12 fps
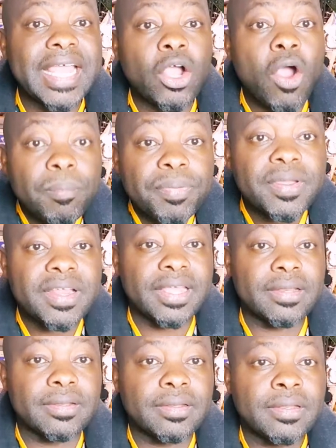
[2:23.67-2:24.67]

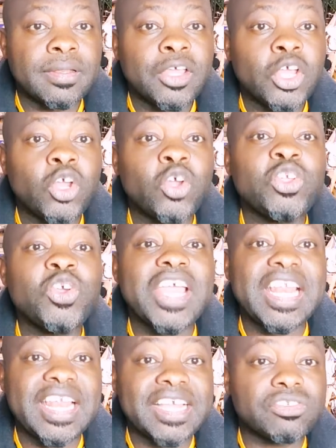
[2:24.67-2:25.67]
component on your
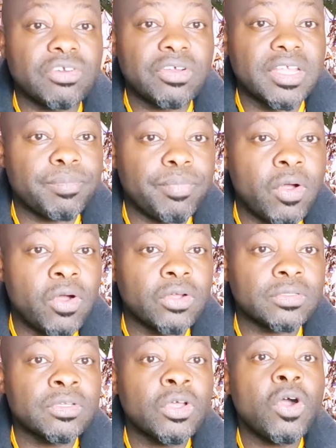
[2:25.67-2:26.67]
electronic board
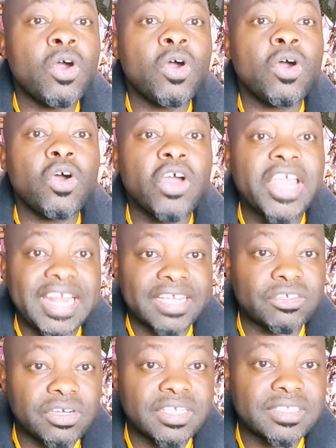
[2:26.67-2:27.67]
or
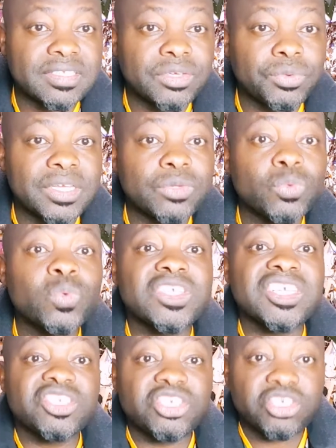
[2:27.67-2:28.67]
electronic circuit who's
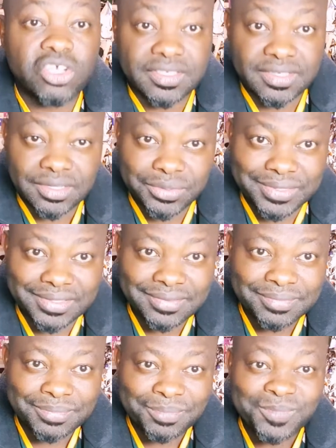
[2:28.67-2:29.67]
in short circuit.
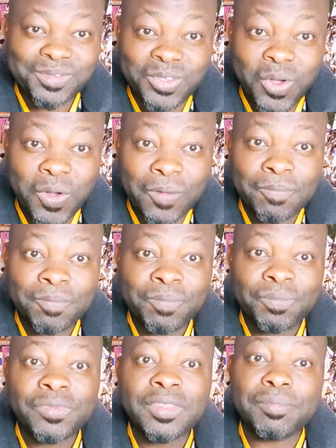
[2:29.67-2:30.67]
So
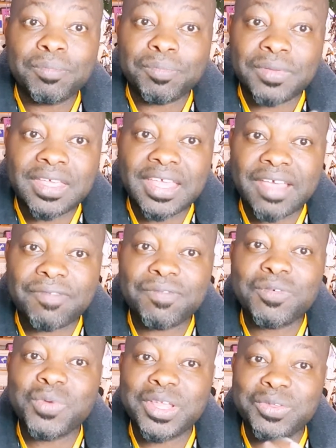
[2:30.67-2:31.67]
be
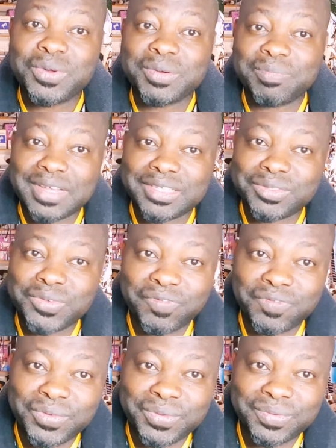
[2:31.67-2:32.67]
careful when you replace your
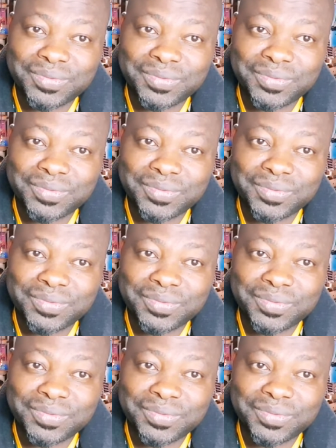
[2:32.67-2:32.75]
fuse.